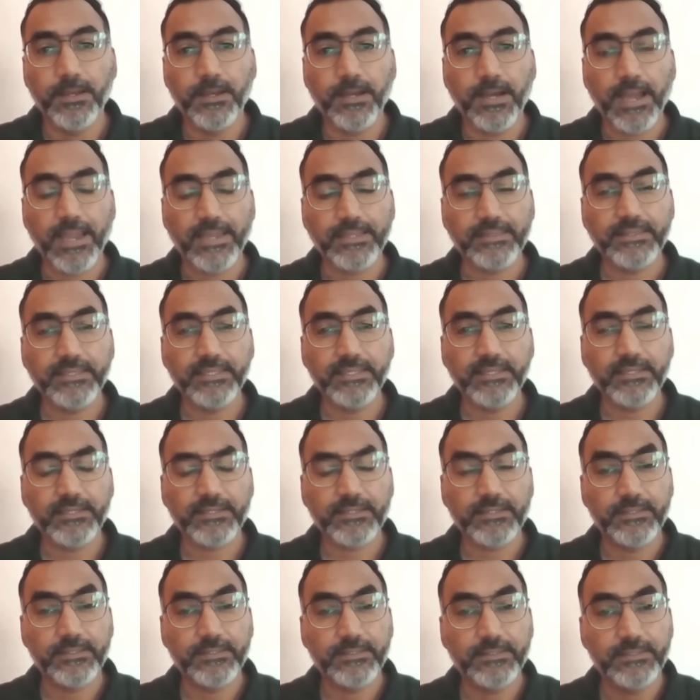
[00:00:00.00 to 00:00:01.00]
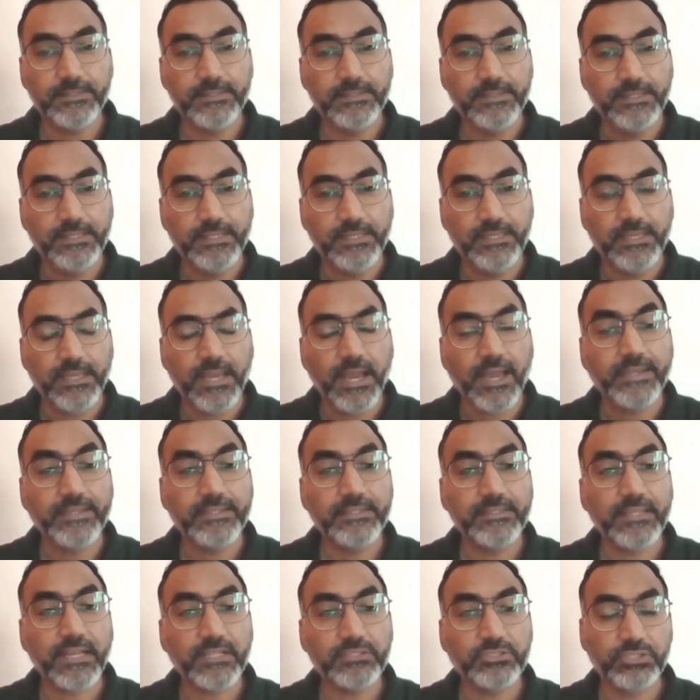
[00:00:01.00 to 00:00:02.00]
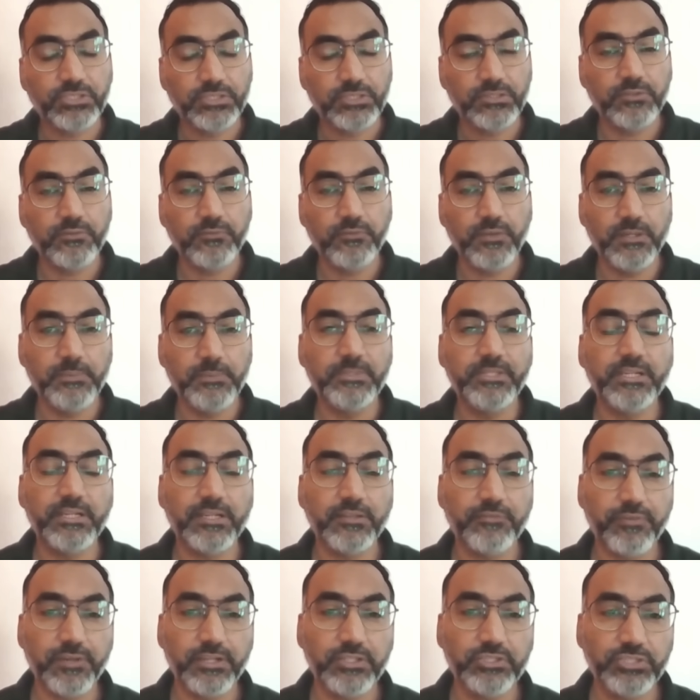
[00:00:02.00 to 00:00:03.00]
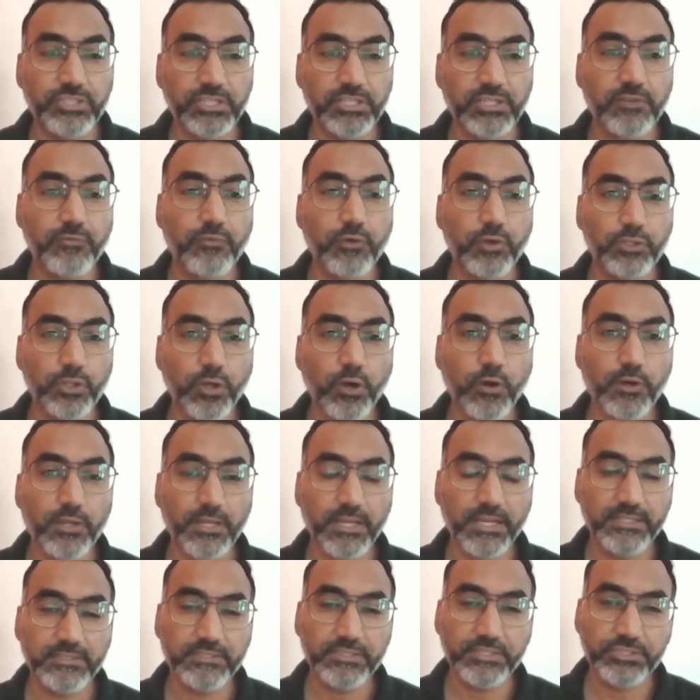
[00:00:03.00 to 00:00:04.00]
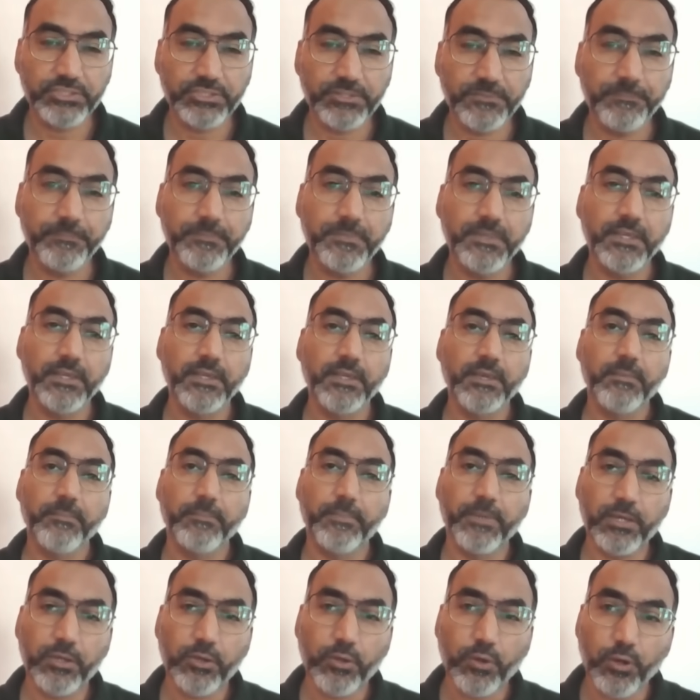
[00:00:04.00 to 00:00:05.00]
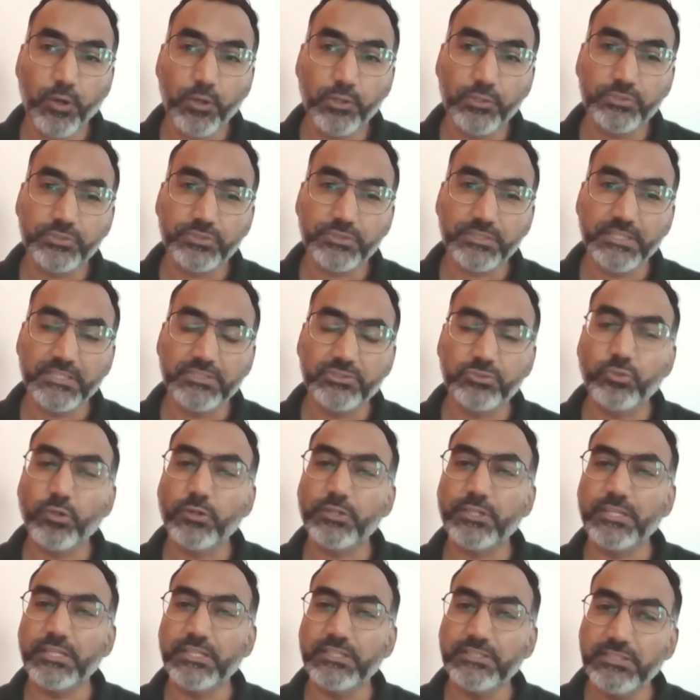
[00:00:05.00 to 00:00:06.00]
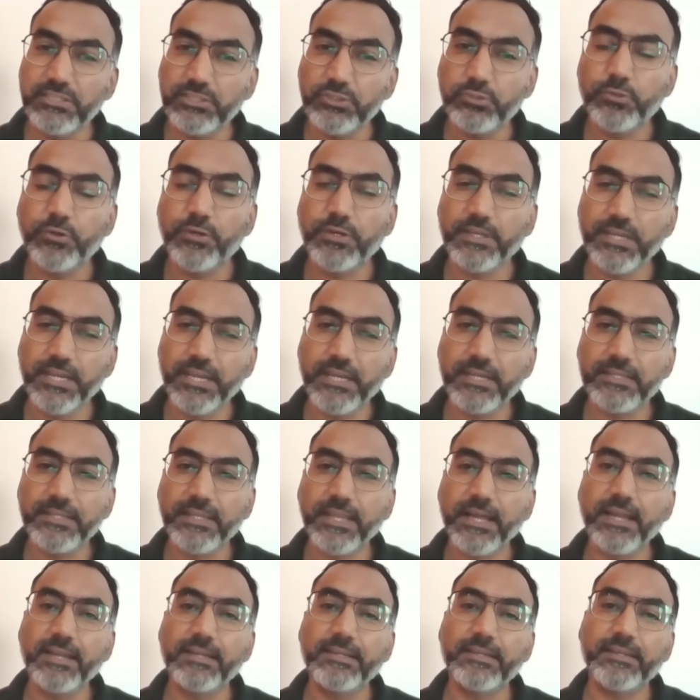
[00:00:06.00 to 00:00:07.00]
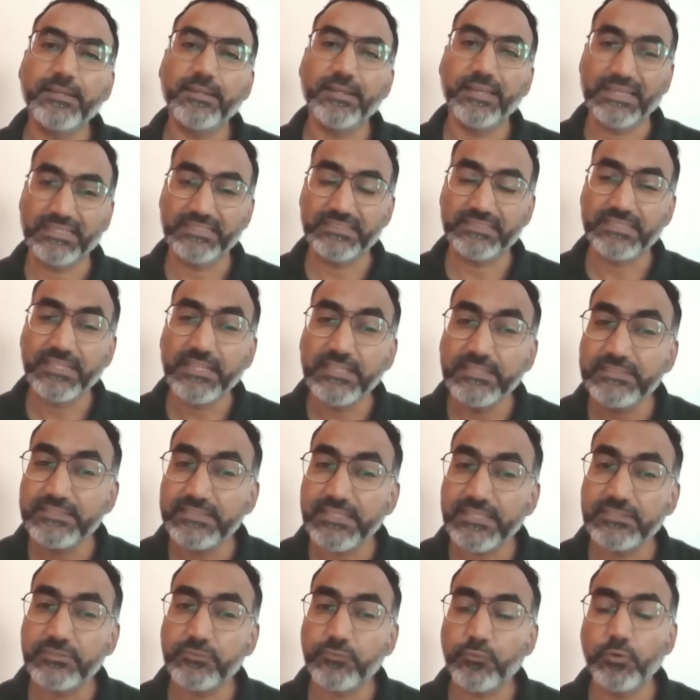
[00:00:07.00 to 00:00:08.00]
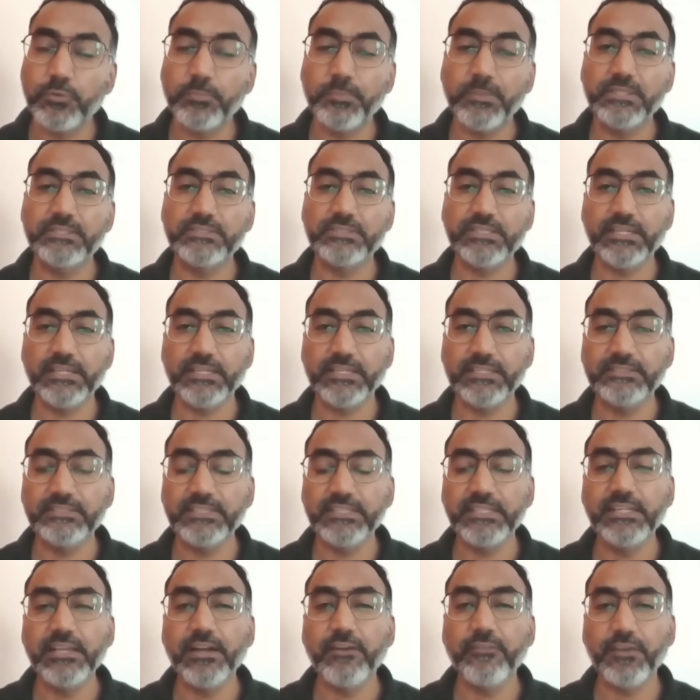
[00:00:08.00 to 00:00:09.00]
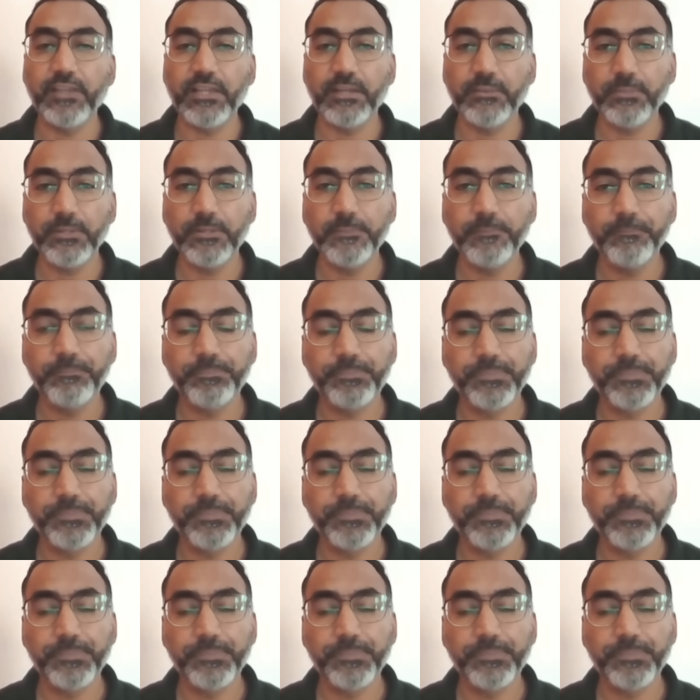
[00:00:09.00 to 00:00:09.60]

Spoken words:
I think the high touch will be the differentiator for the organization because it's not easy to create that. Skill sets won't be easily available.